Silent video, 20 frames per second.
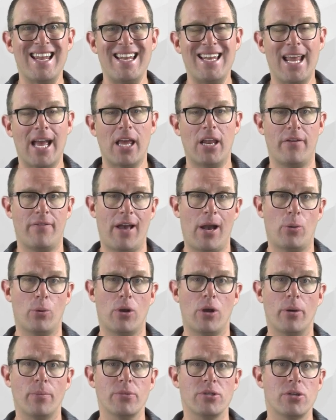negative
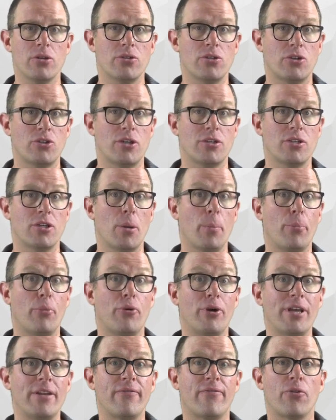outcomes such as
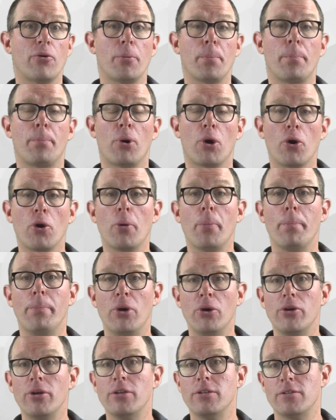complaint per
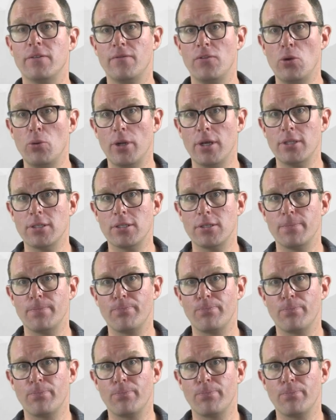millions of units.